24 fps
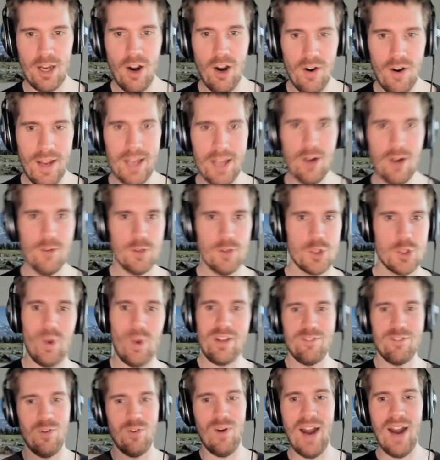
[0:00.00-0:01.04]
all right, over
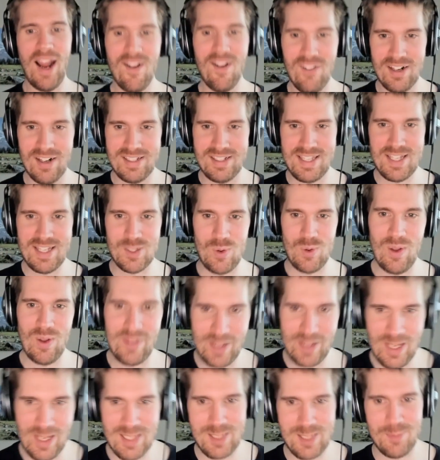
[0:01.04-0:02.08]
24 hours, these are all the
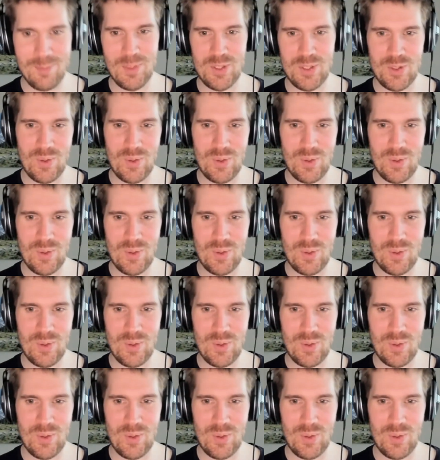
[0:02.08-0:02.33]
customers